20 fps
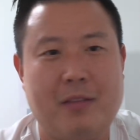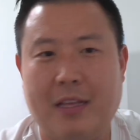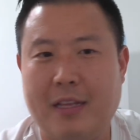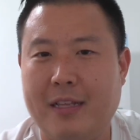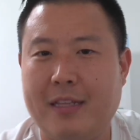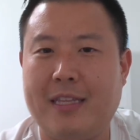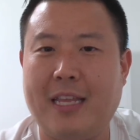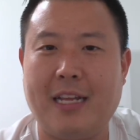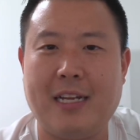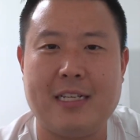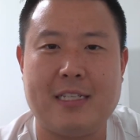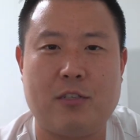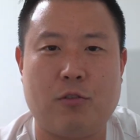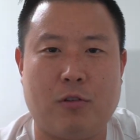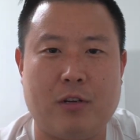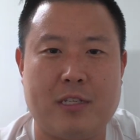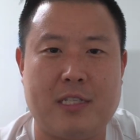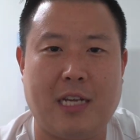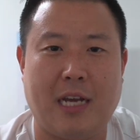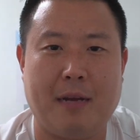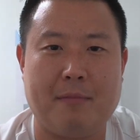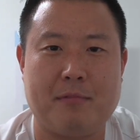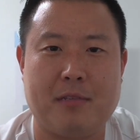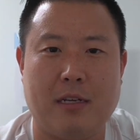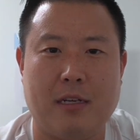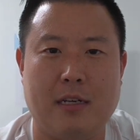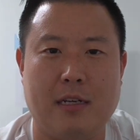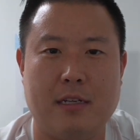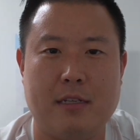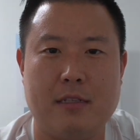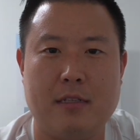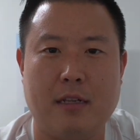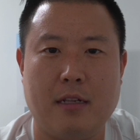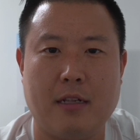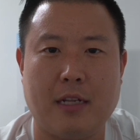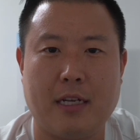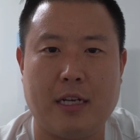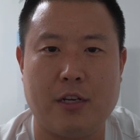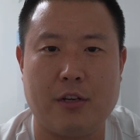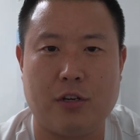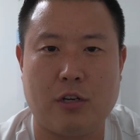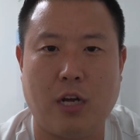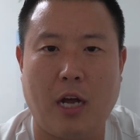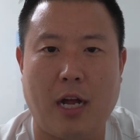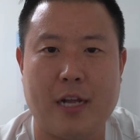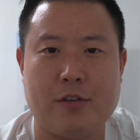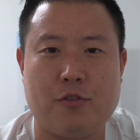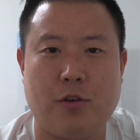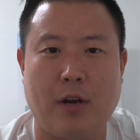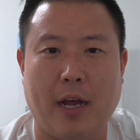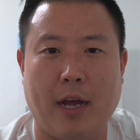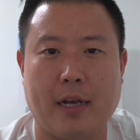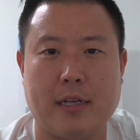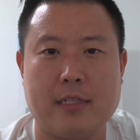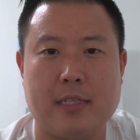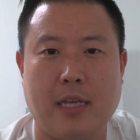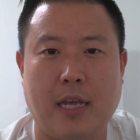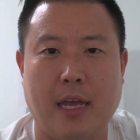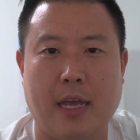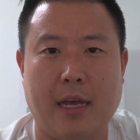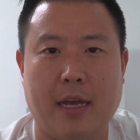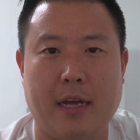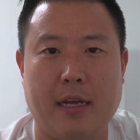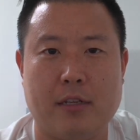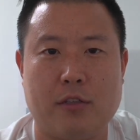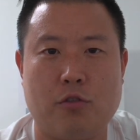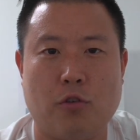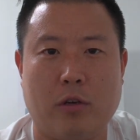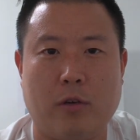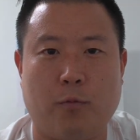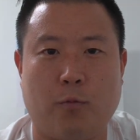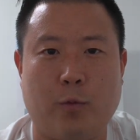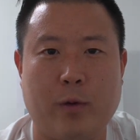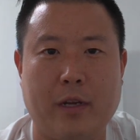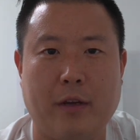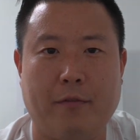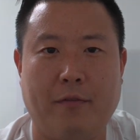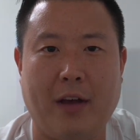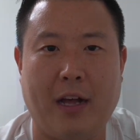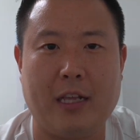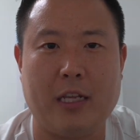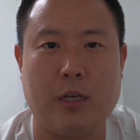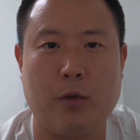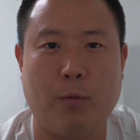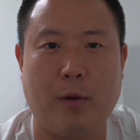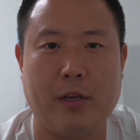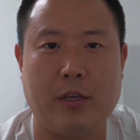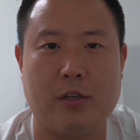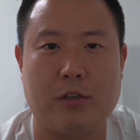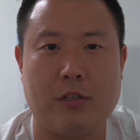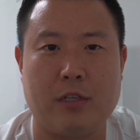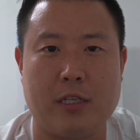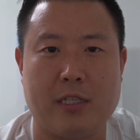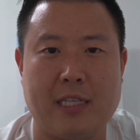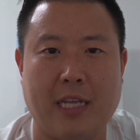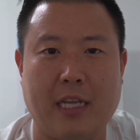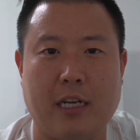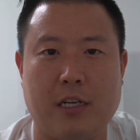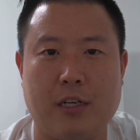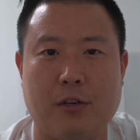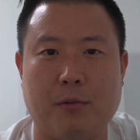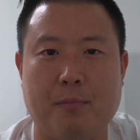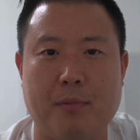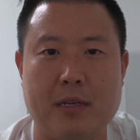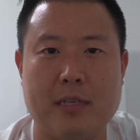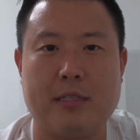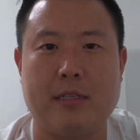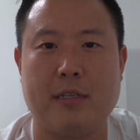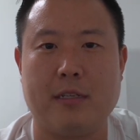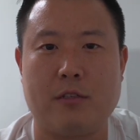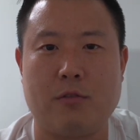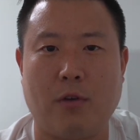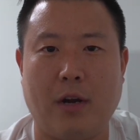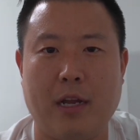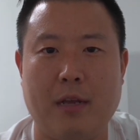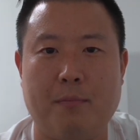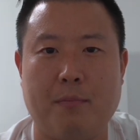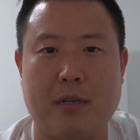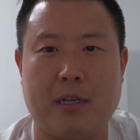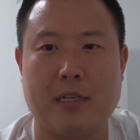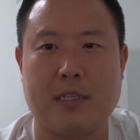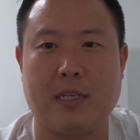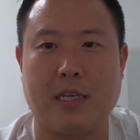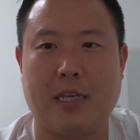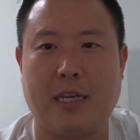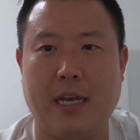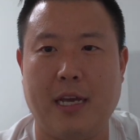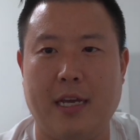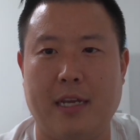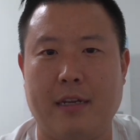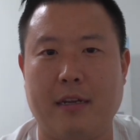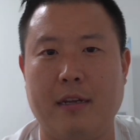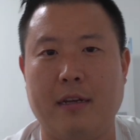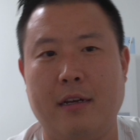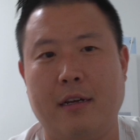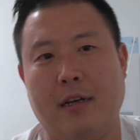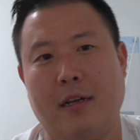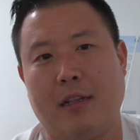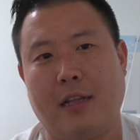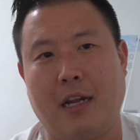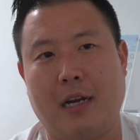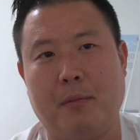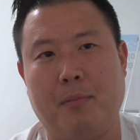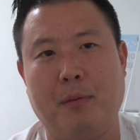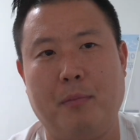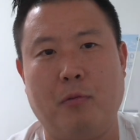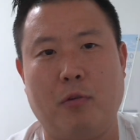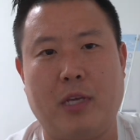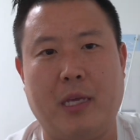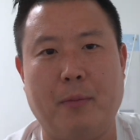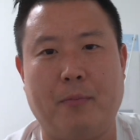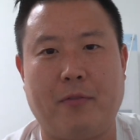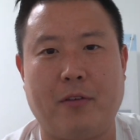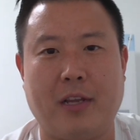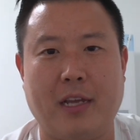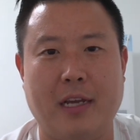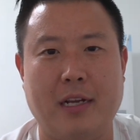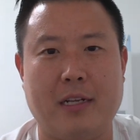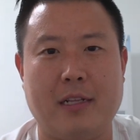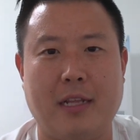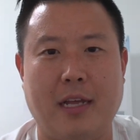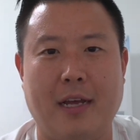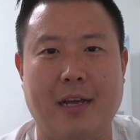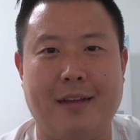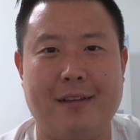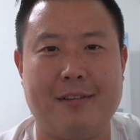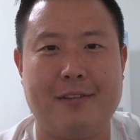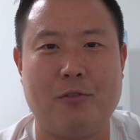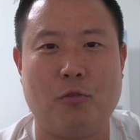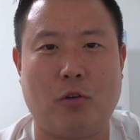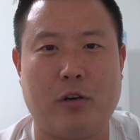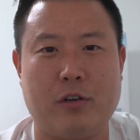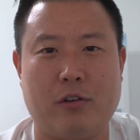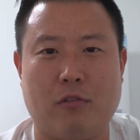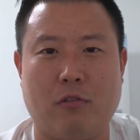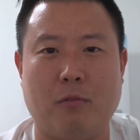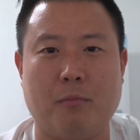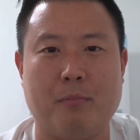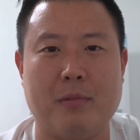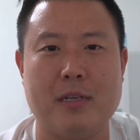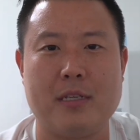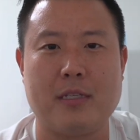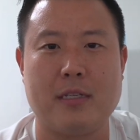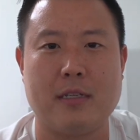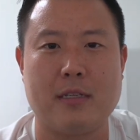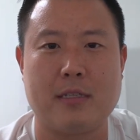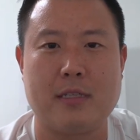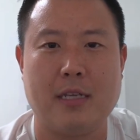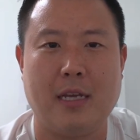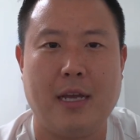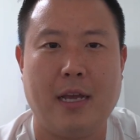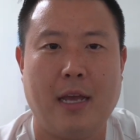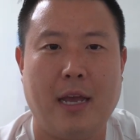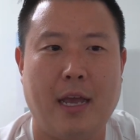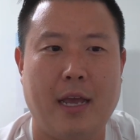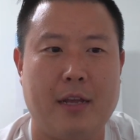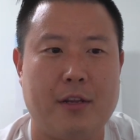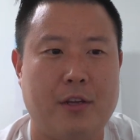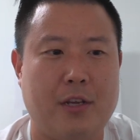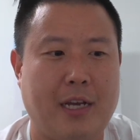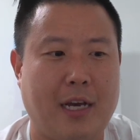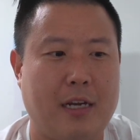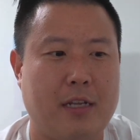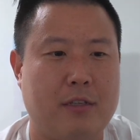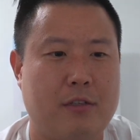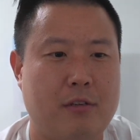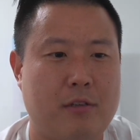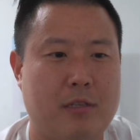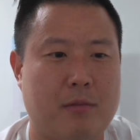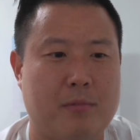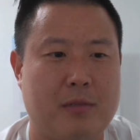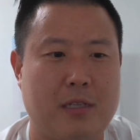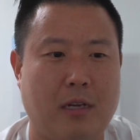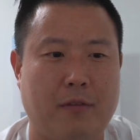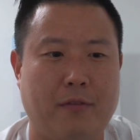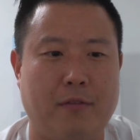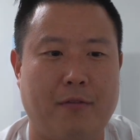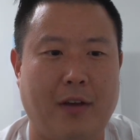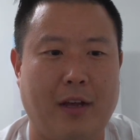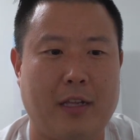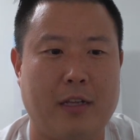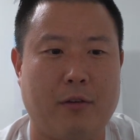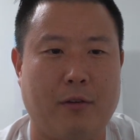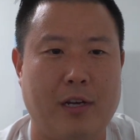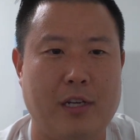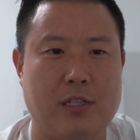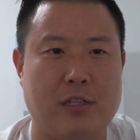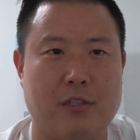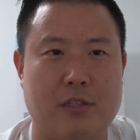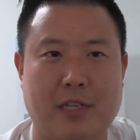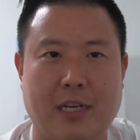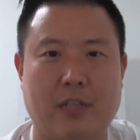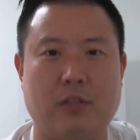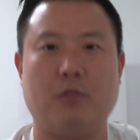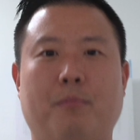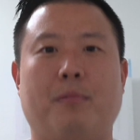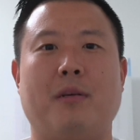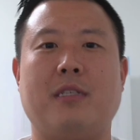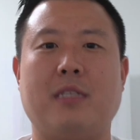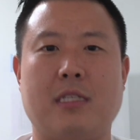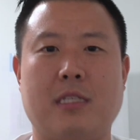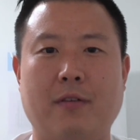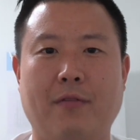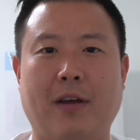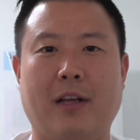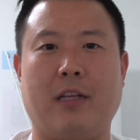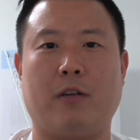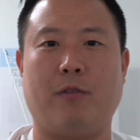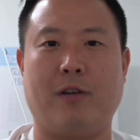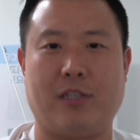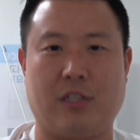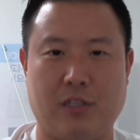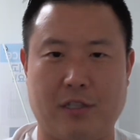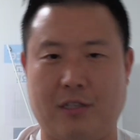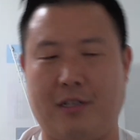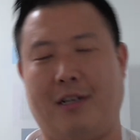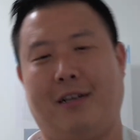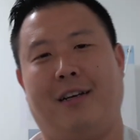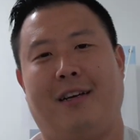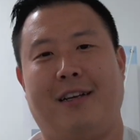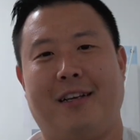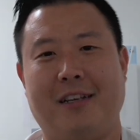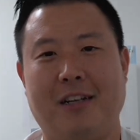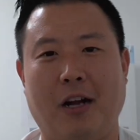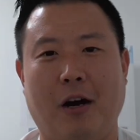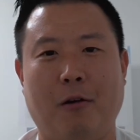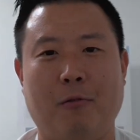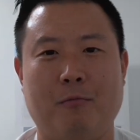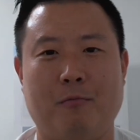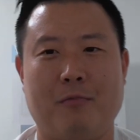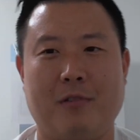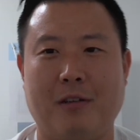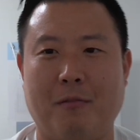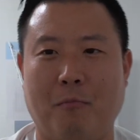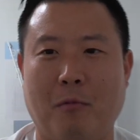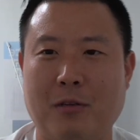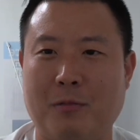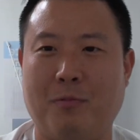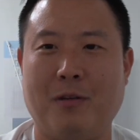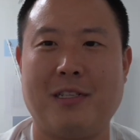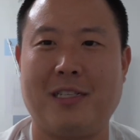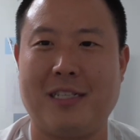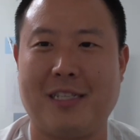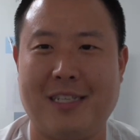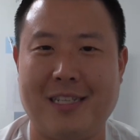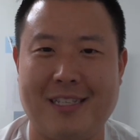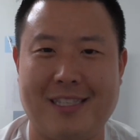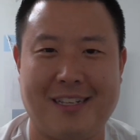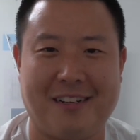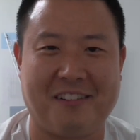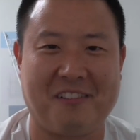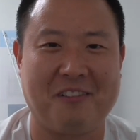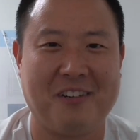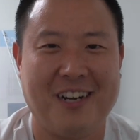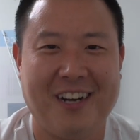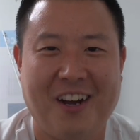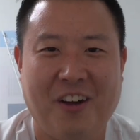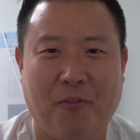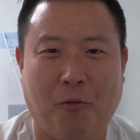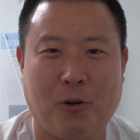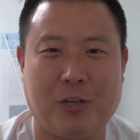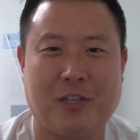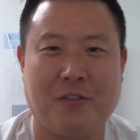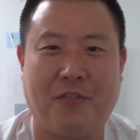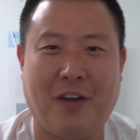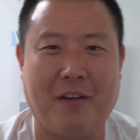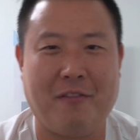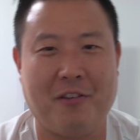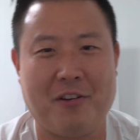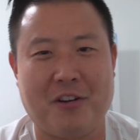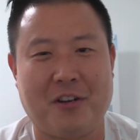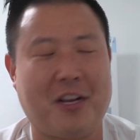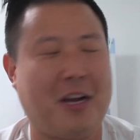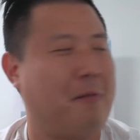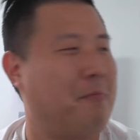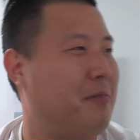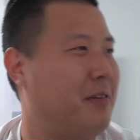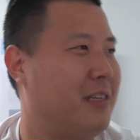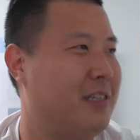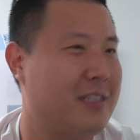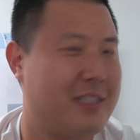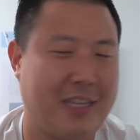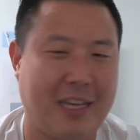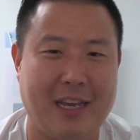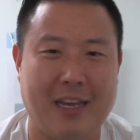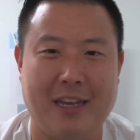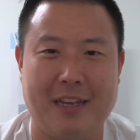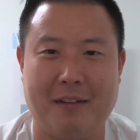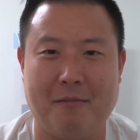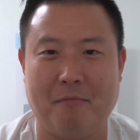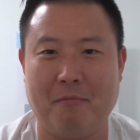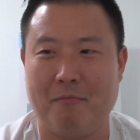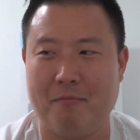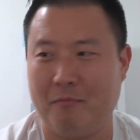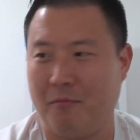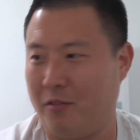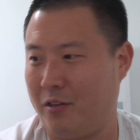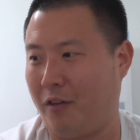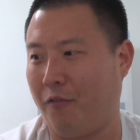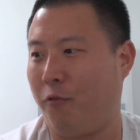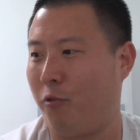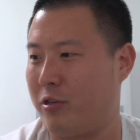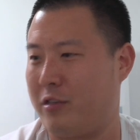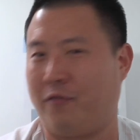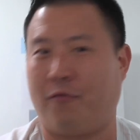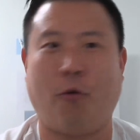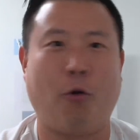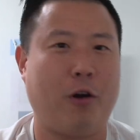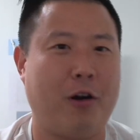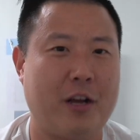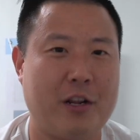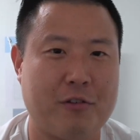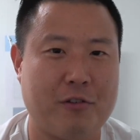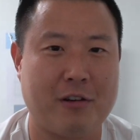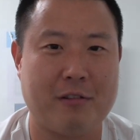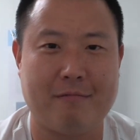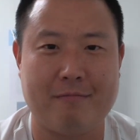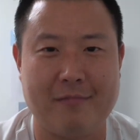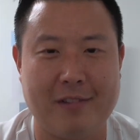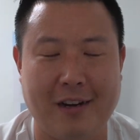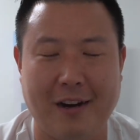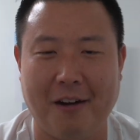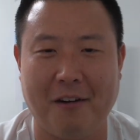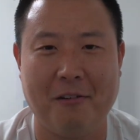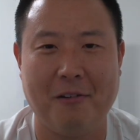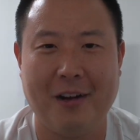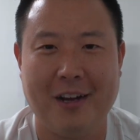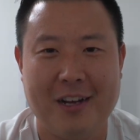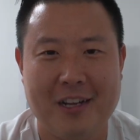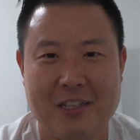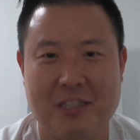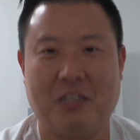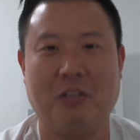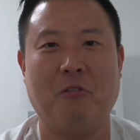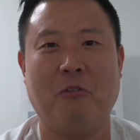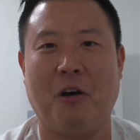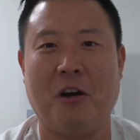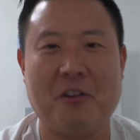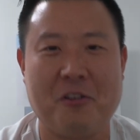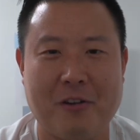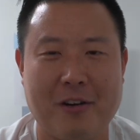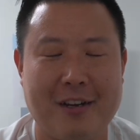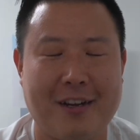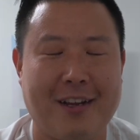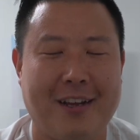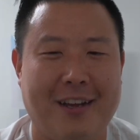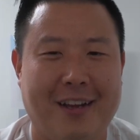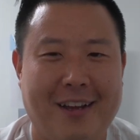Then it's sort of time to look at your contracts and sort of reevaluate the state of your business, right? Because again, a lot of people keep forgetting that you are your own business, and you got to do some self-evaluations. You got business evaluations. Most businesses that are Fortune 500 companies and Fortune 400, 200,